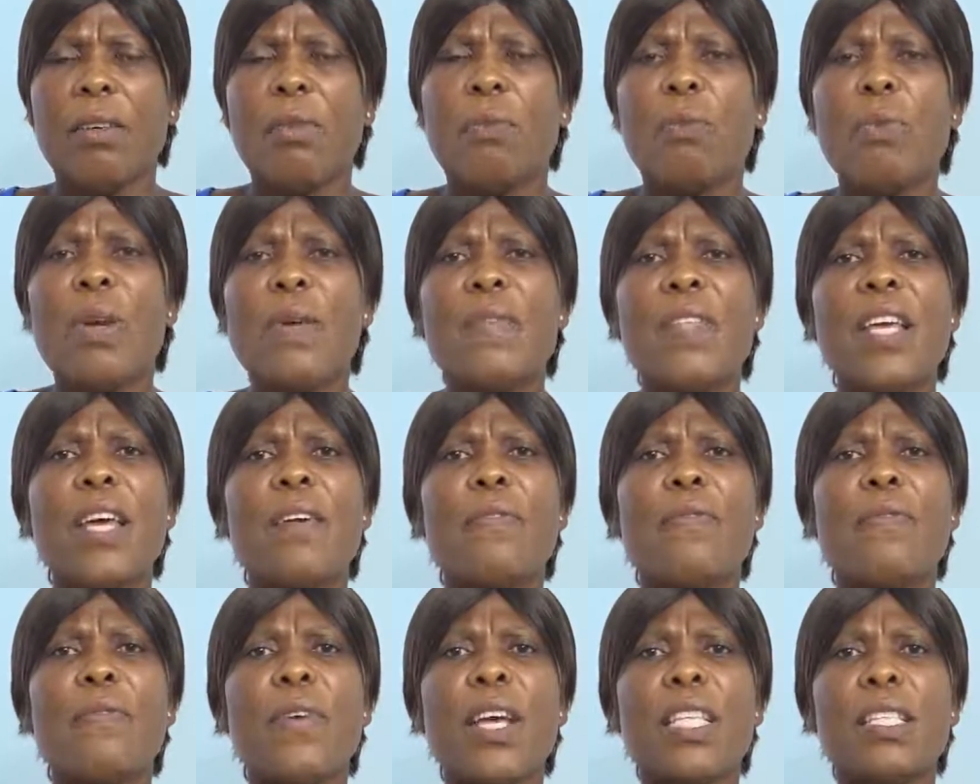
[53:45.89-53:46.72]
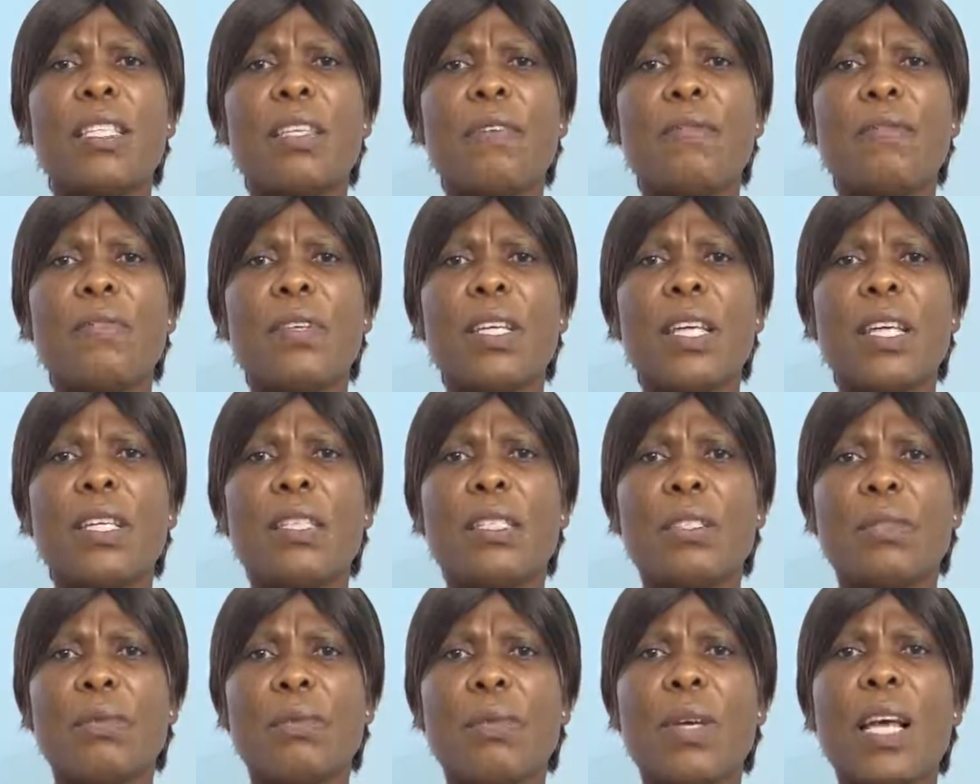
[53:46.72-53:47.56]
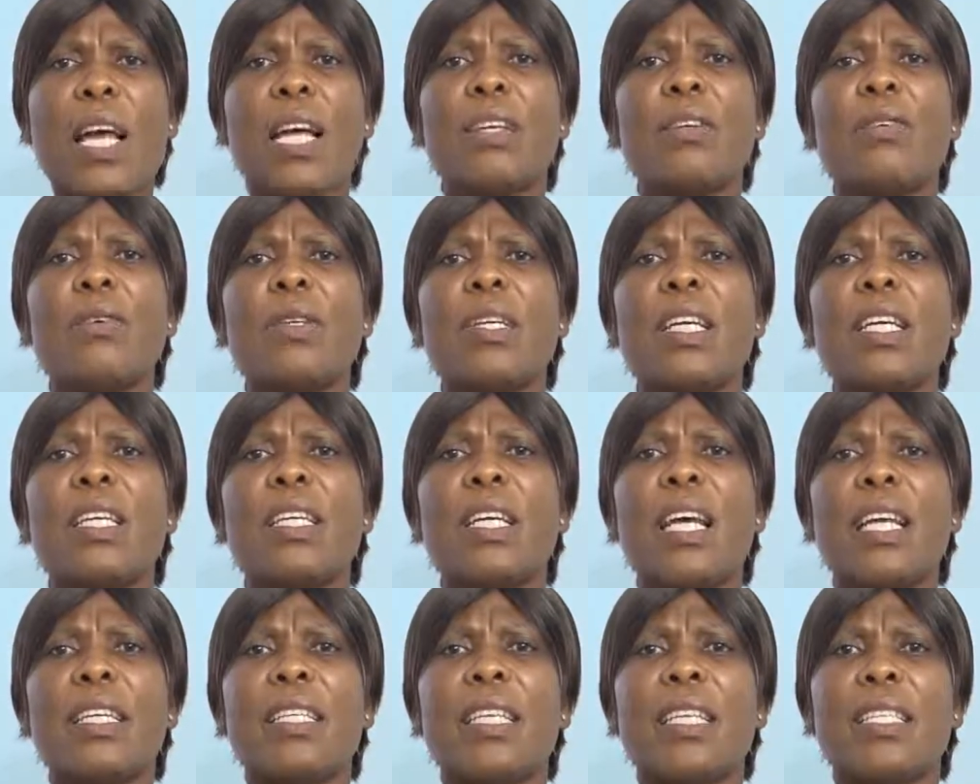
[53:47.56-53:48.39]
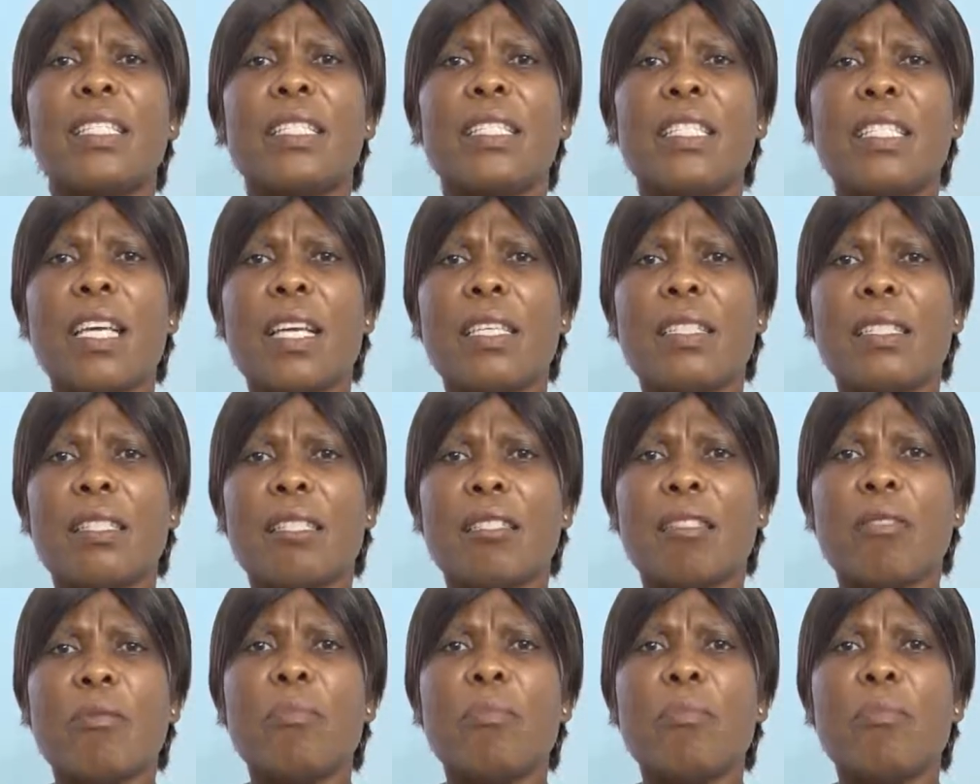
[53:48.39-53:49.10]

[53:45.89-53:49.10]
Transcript: With the effectiveness, we are looking at the chest